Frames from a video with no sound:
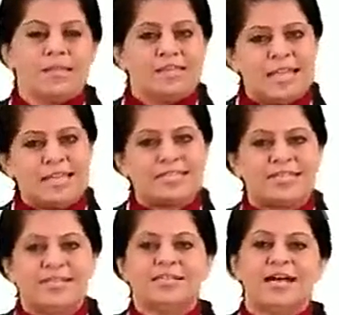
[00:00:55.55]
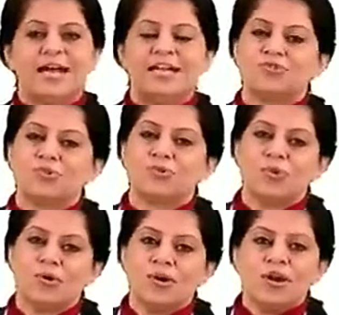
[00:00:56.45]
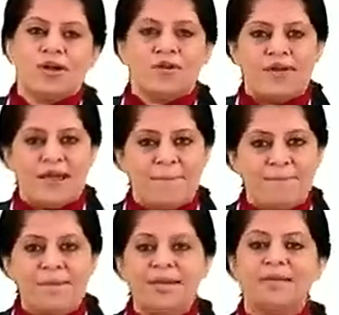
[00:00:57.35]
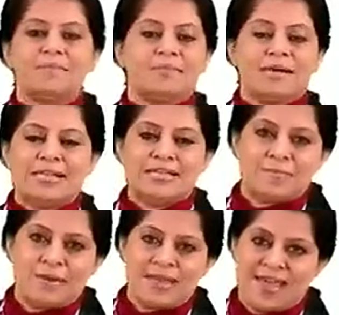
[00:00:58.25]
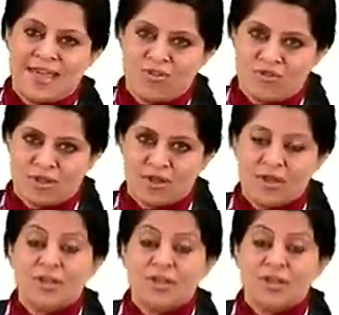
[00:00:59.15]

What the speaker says: These cells undergo rapid multiplication